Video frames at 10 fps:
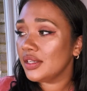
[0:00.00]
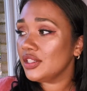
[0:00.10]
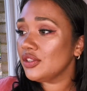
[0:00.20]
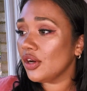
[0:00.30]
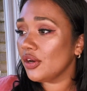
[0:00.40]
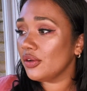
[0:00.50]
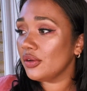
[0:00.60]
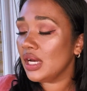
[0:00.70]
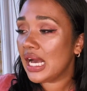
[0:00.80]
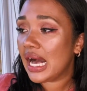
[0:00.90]

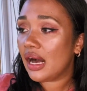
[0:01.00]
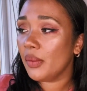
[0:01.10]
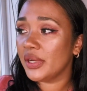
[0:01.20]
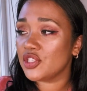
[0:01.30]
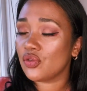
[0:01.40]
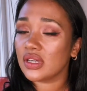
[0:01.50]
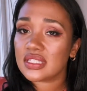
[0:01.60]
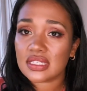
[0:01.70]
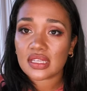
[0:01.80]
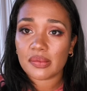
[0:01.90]
My
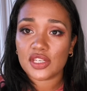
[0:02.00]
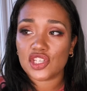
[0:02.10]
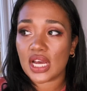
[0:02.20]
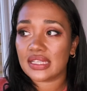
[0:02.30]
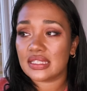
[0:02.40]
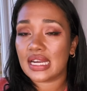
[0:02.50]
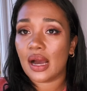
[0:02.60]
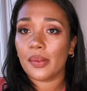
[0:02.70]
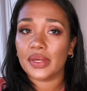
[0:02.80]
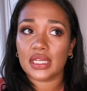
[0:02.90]
trust is be shattered.
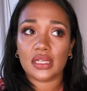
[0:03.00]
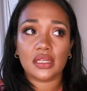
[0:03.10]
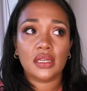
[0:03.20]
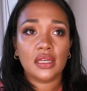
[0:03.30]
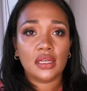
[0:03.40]
How am I going to